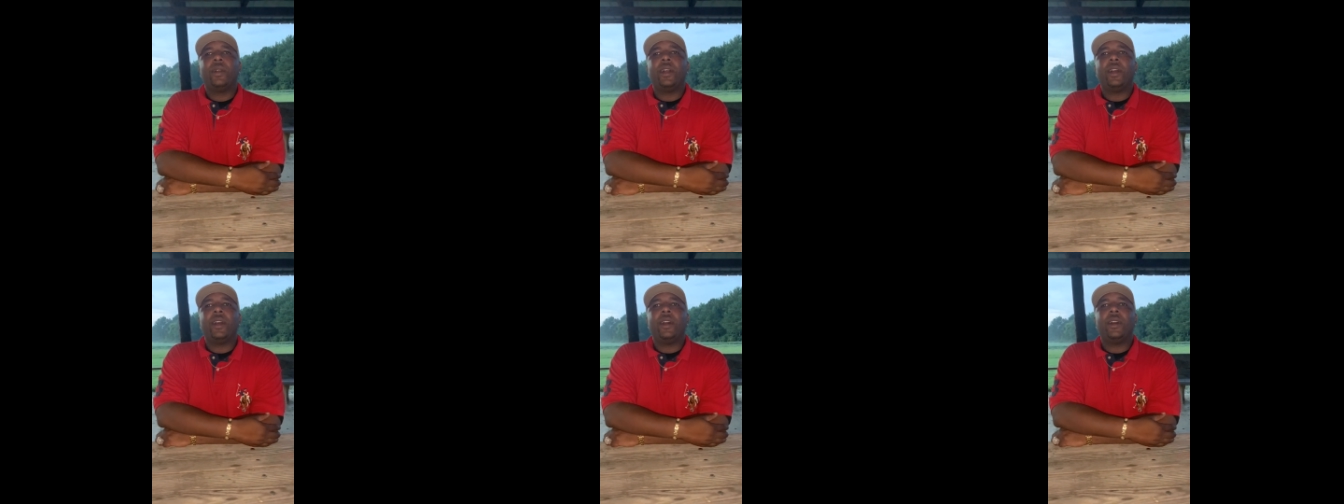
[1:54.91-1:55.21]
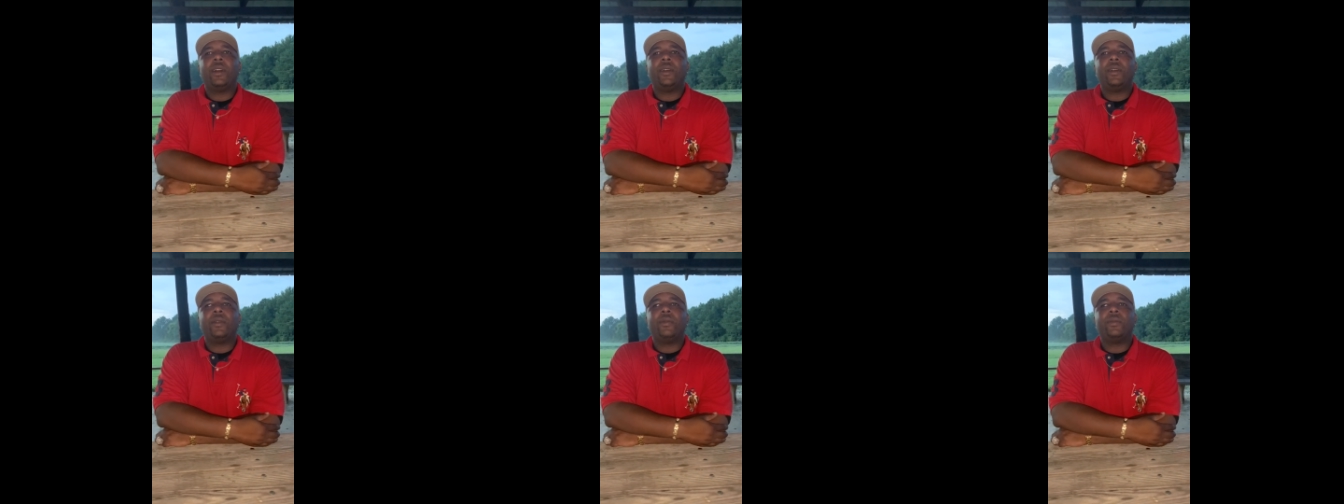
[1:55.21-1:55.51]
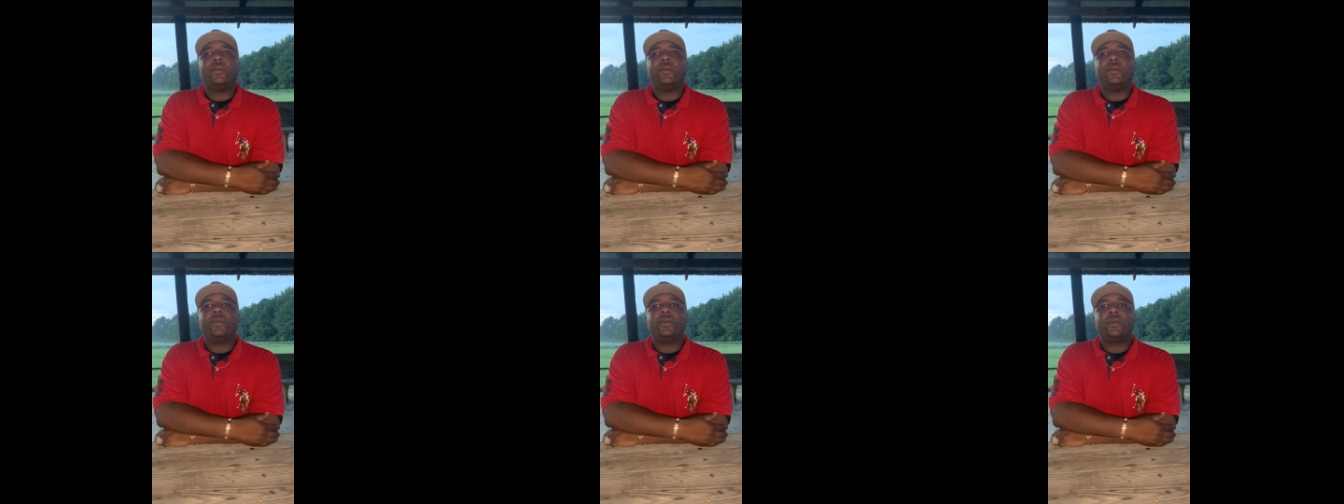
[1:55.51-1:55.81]

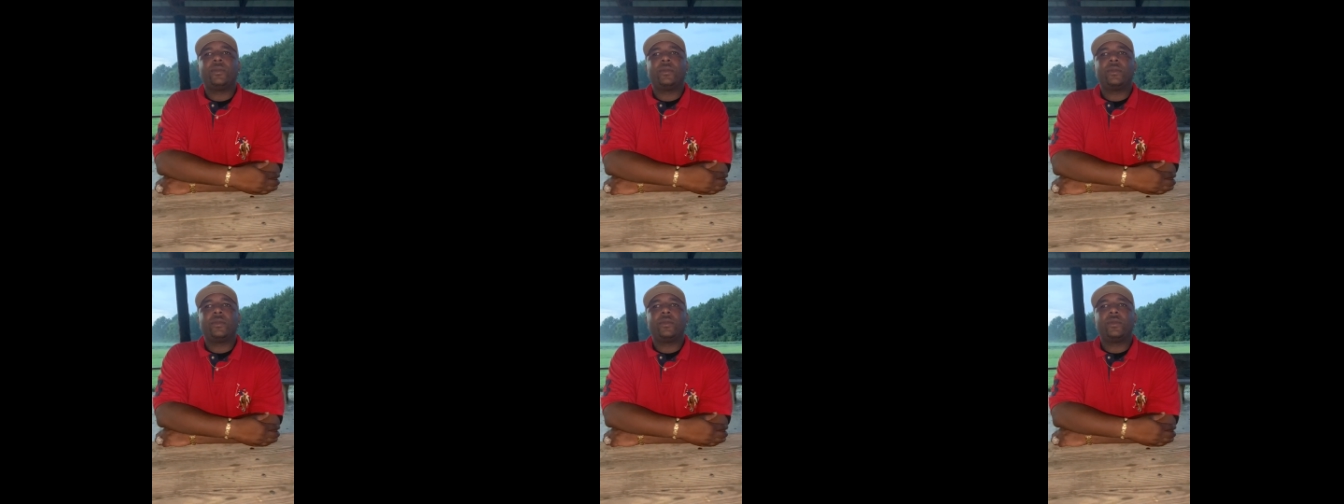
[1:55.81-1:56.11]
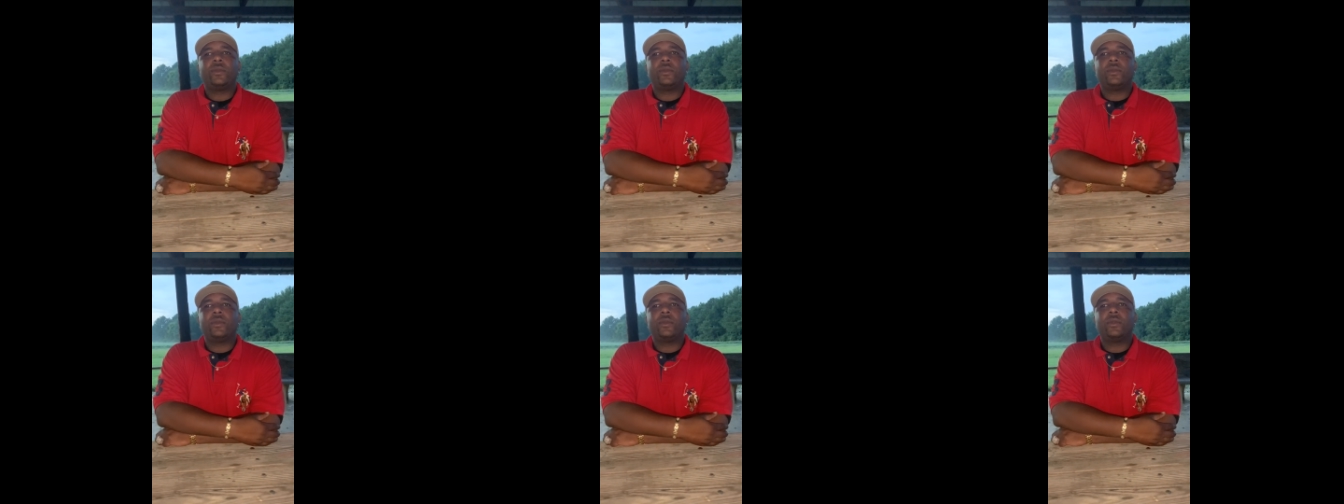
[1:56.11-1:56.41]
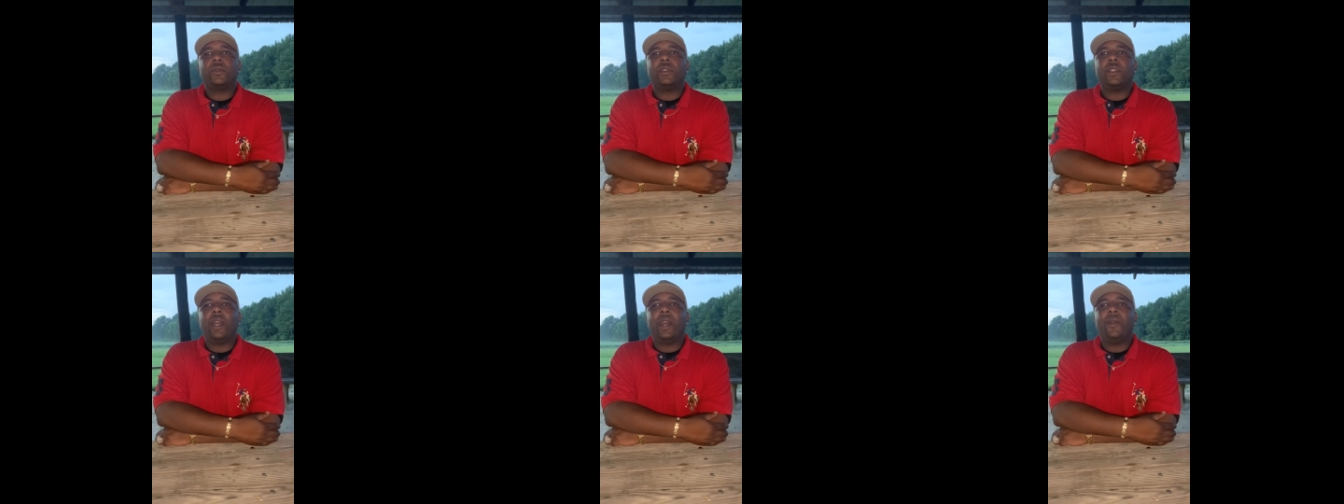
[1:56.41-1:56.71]

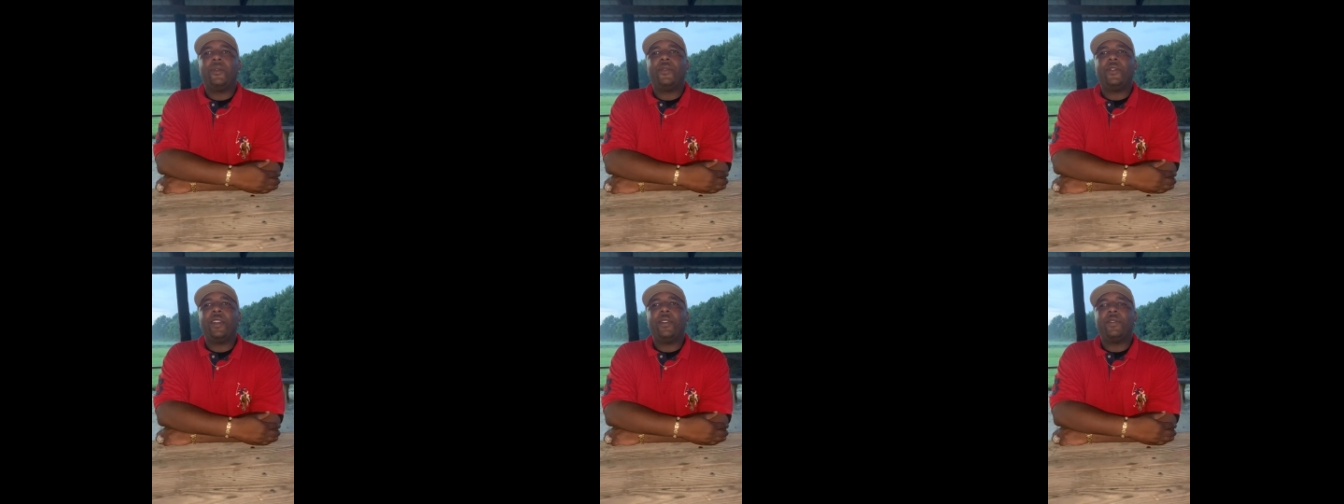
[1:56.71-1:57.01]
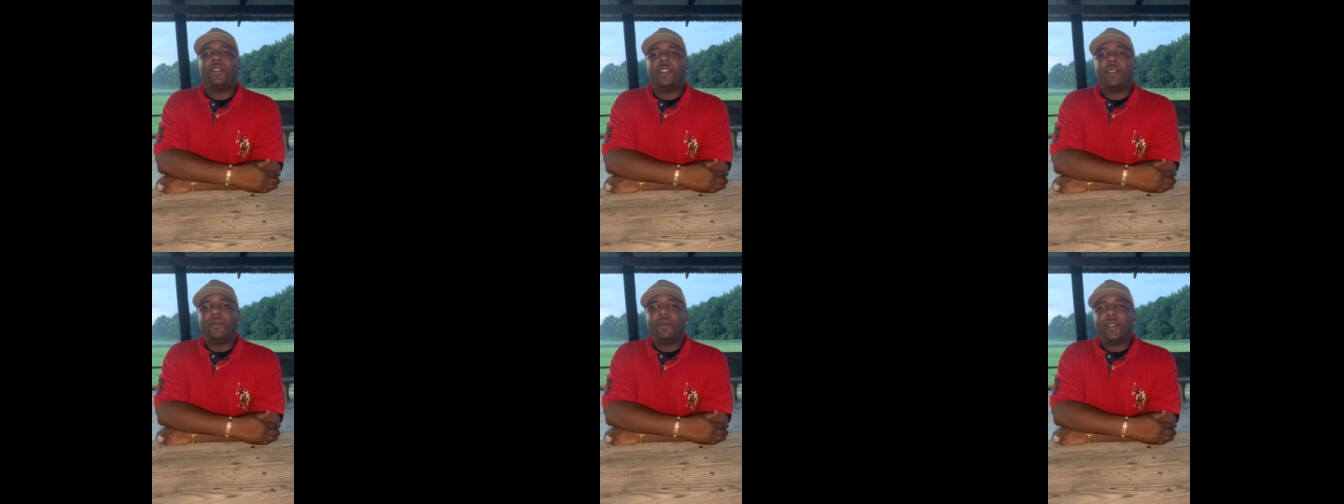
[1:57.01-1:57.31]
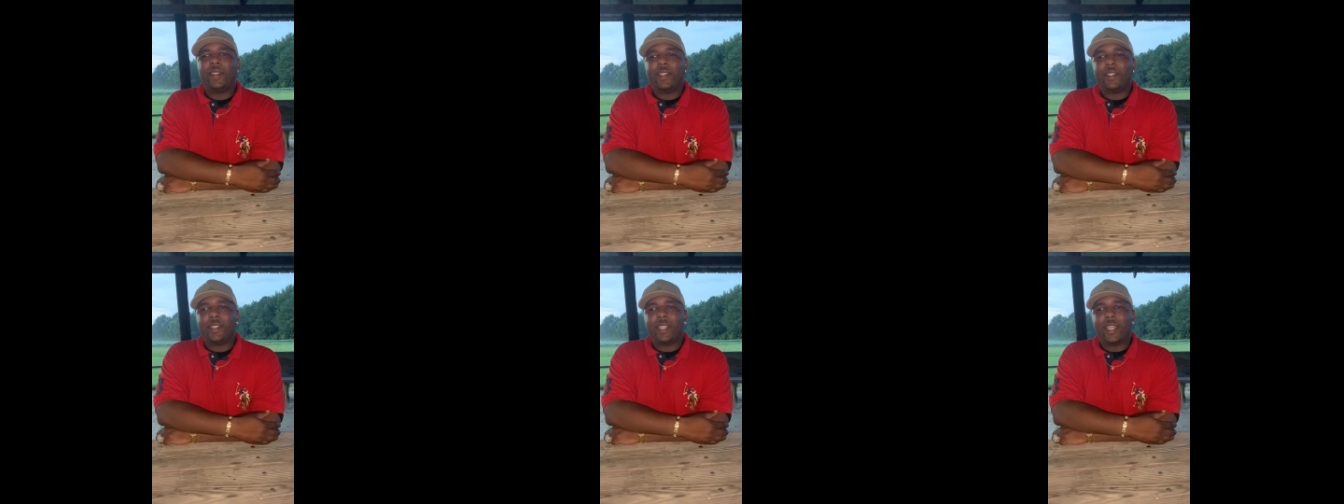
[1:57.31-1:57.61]
I'm 15
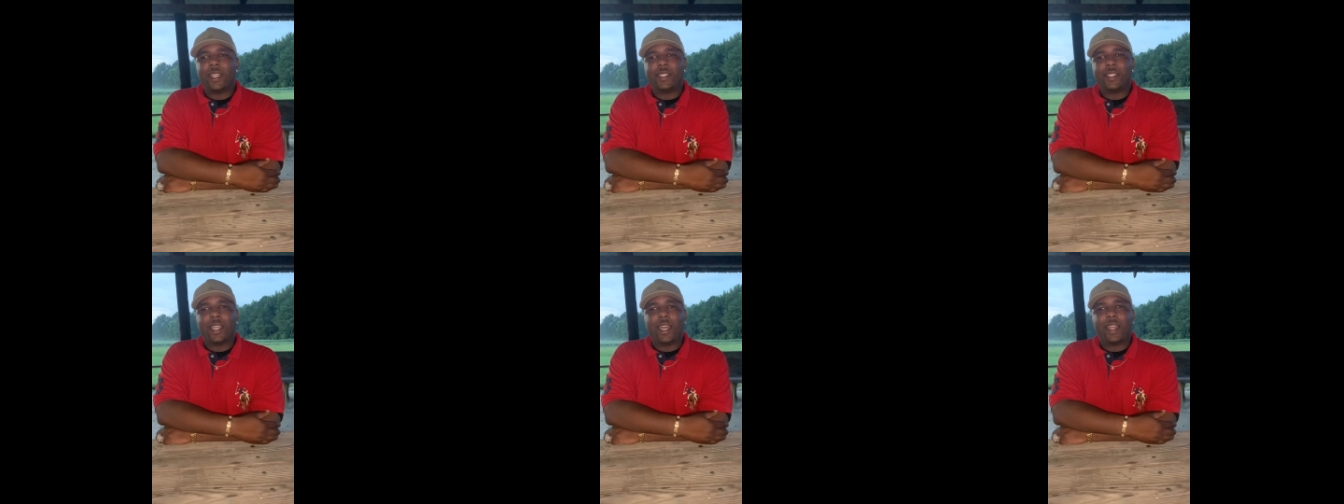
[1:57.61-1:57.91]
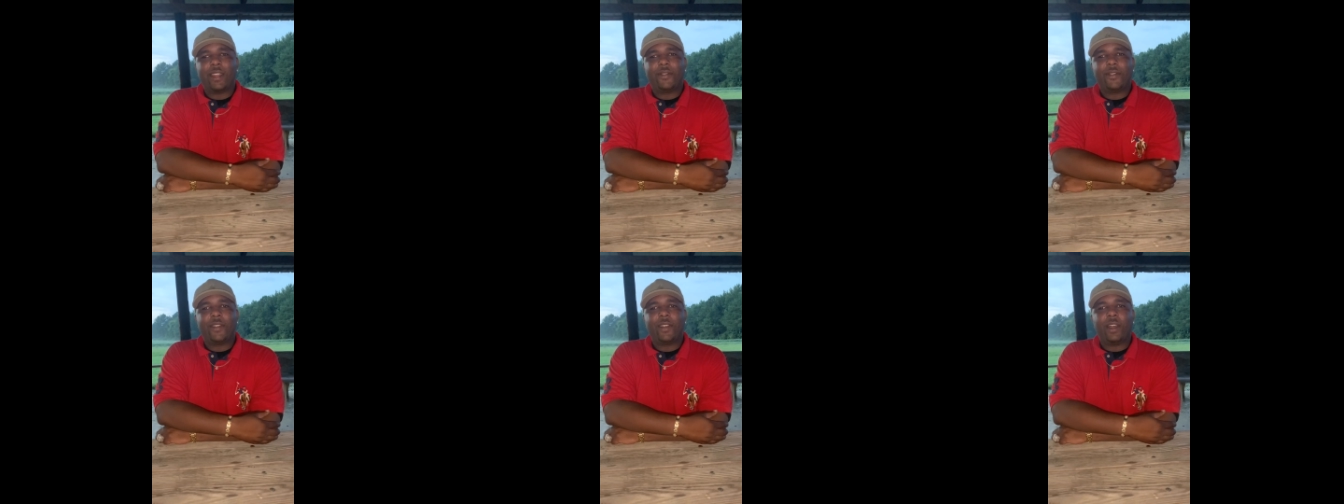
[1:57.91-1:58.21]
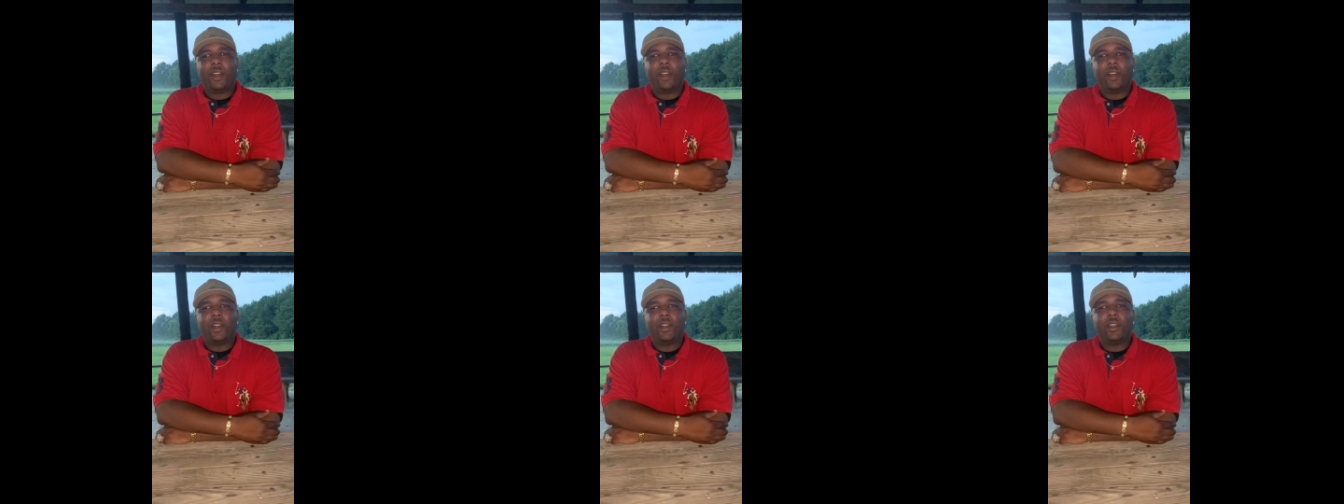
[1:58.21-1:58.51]
minutes outside of
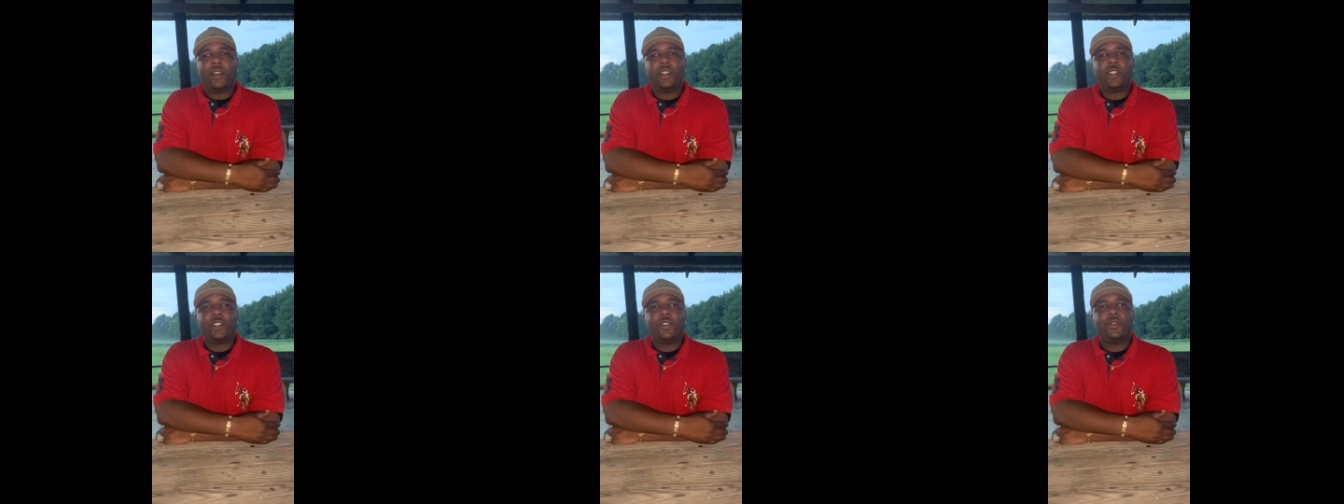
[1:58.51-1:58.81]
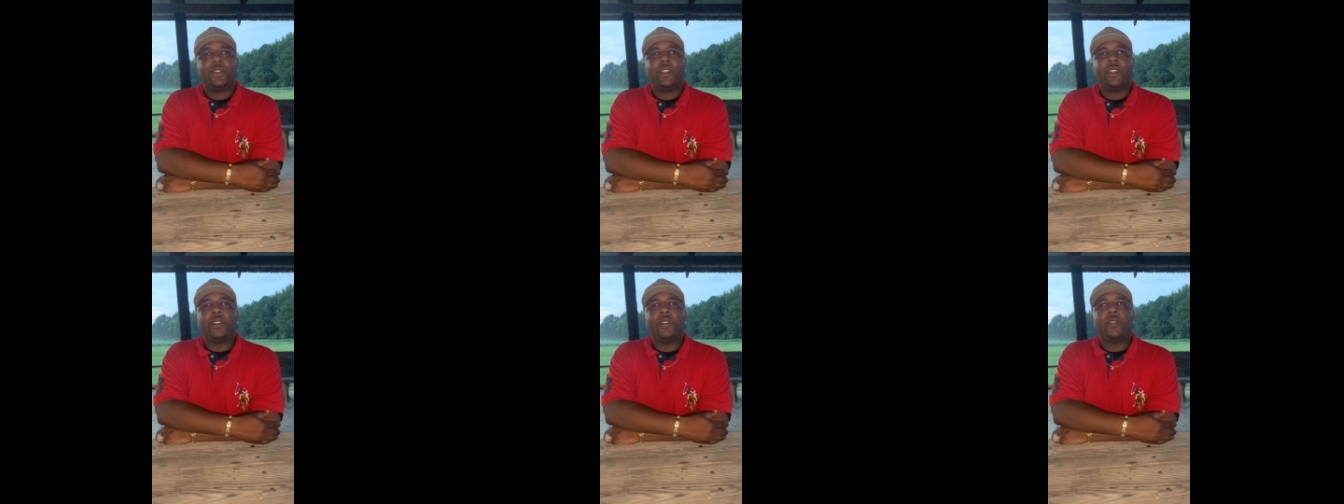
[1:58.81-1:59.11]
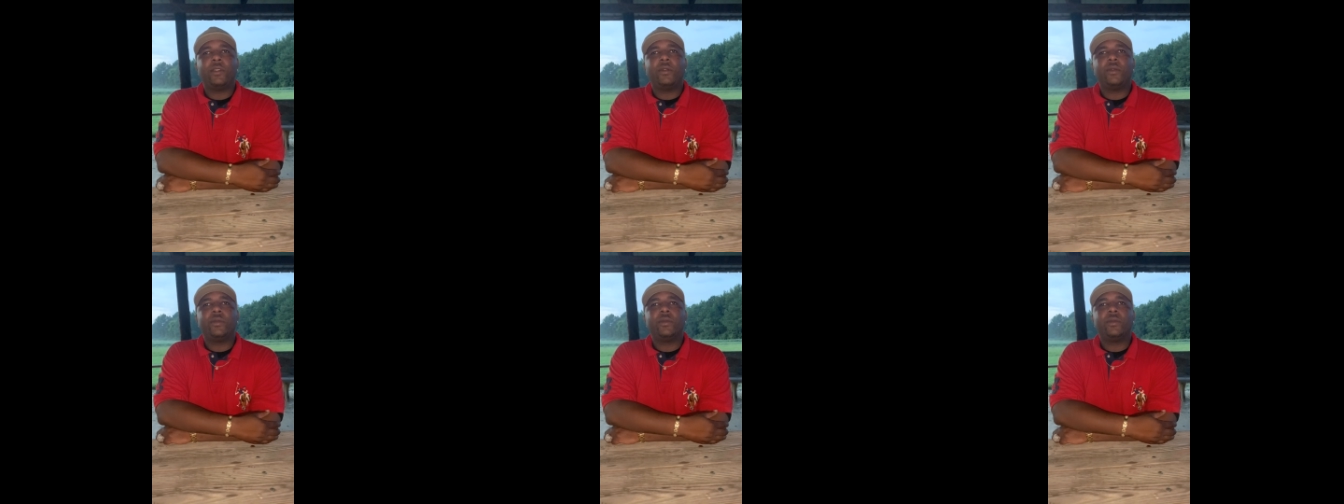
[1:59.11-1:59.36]
Huntsville.